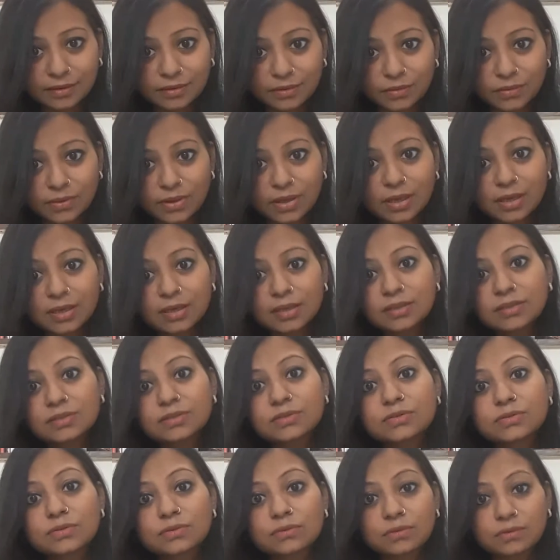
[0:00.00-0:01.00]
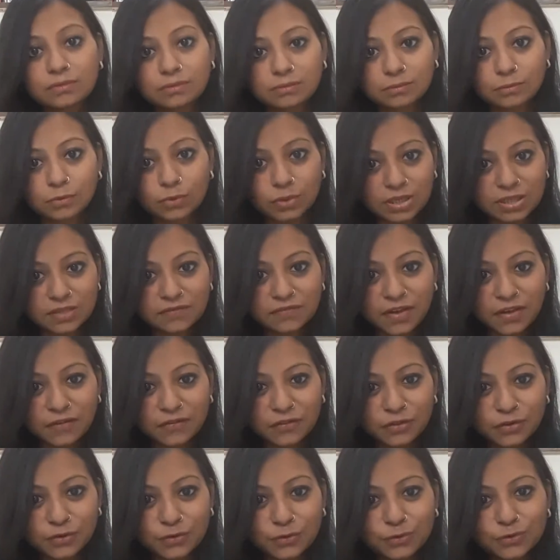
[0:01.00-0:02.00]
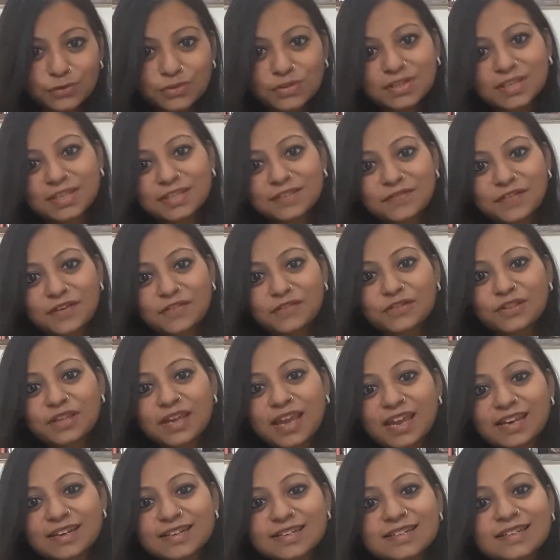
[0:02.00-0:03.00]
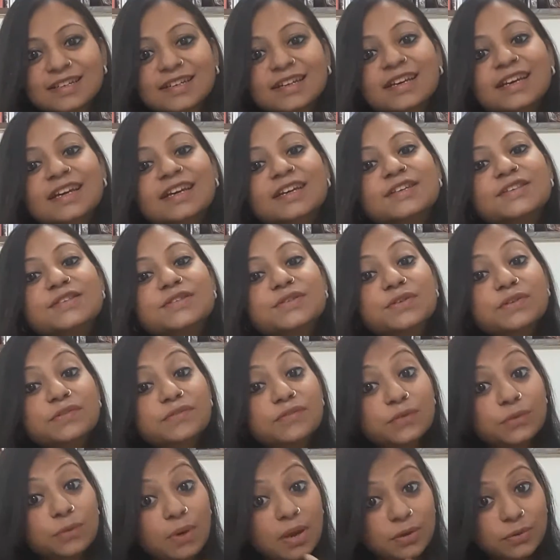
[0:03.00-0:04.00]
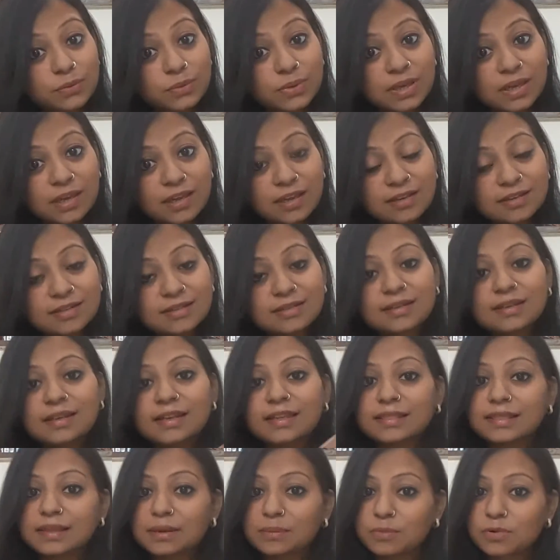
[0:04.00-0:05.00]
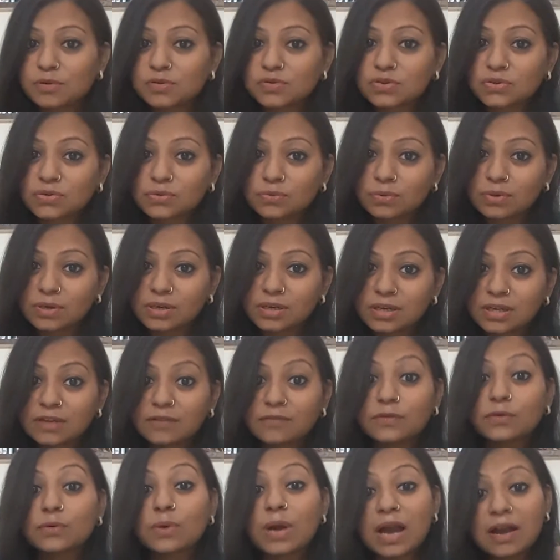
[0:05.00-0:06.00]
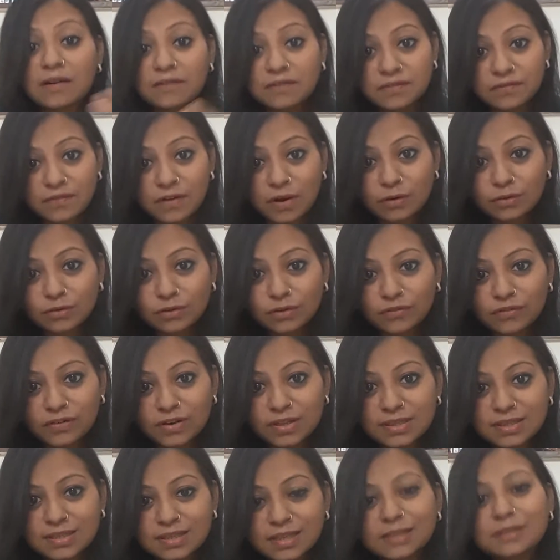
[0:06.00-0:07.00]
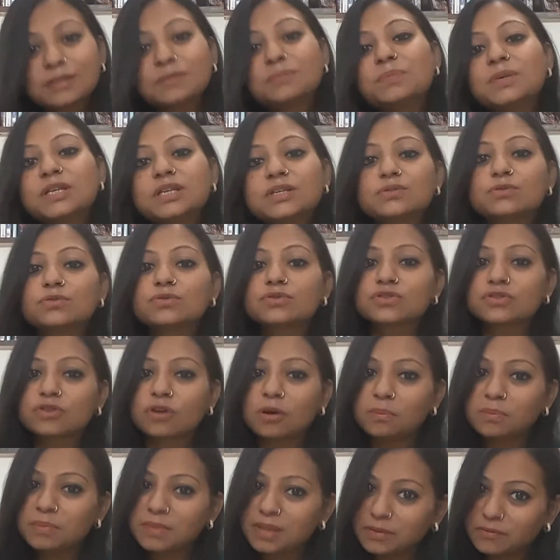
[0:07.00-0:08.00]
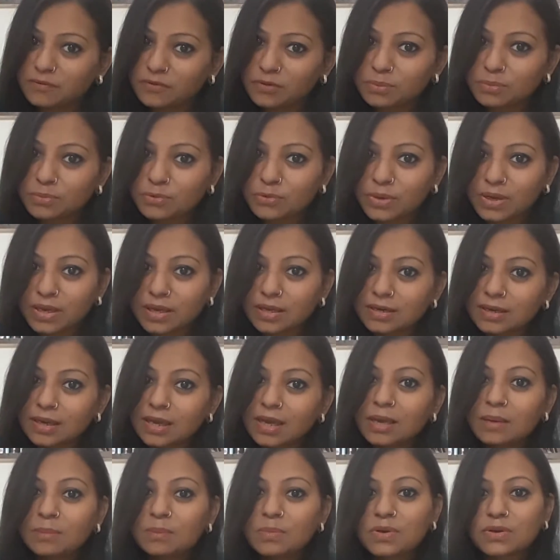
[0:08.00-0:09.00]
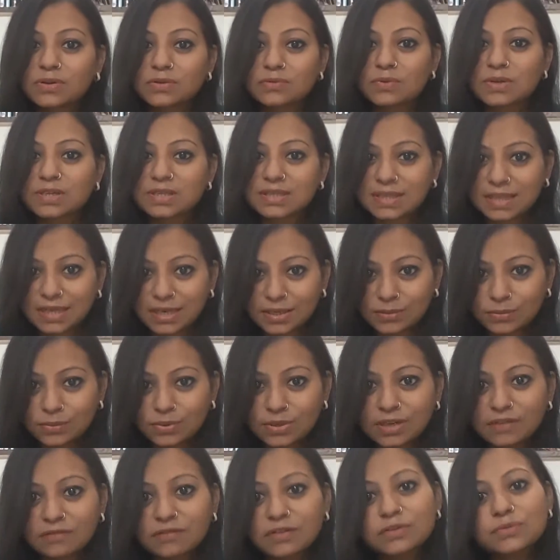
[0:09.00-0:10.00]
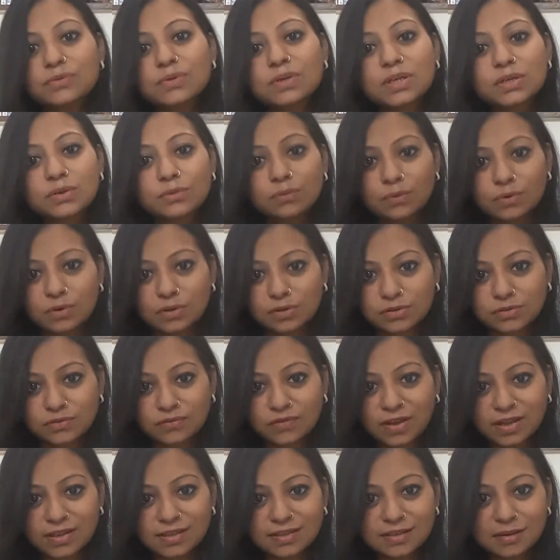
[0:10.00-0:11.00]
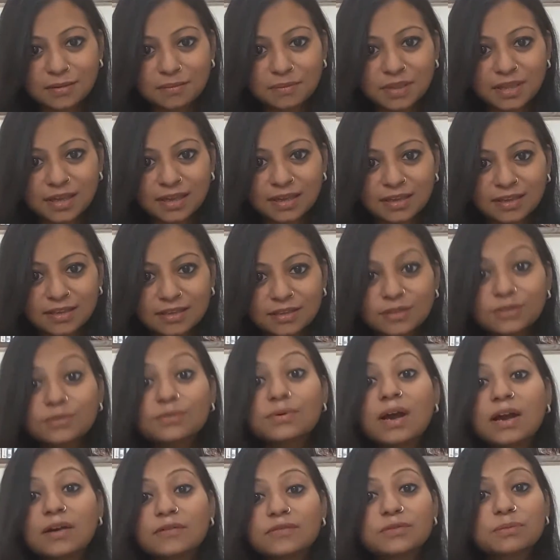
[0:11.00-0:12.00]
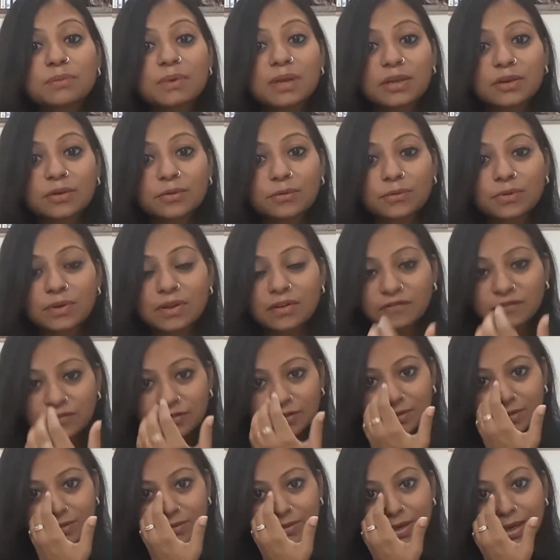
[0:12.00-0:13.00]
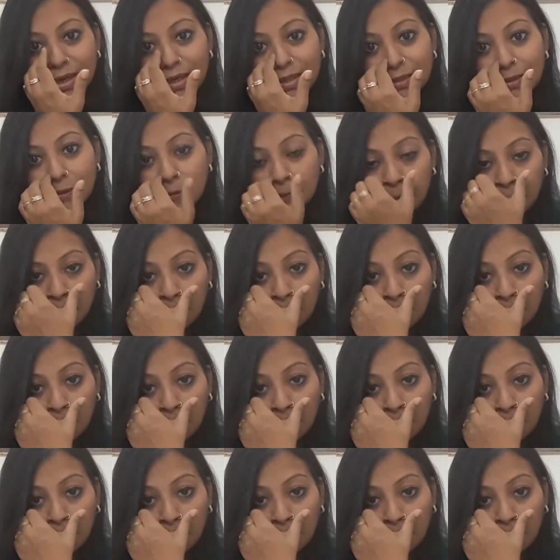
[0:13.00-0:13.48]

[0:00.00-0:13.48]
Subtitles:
Okay, so what is fair for the goose, it's fair for the gander. So if you are doing it, let them also do it. If you haven't found your friends yet, please don't stop them from doing it, because once they do it, eventually you will also find something. You have to make your own efforts, right?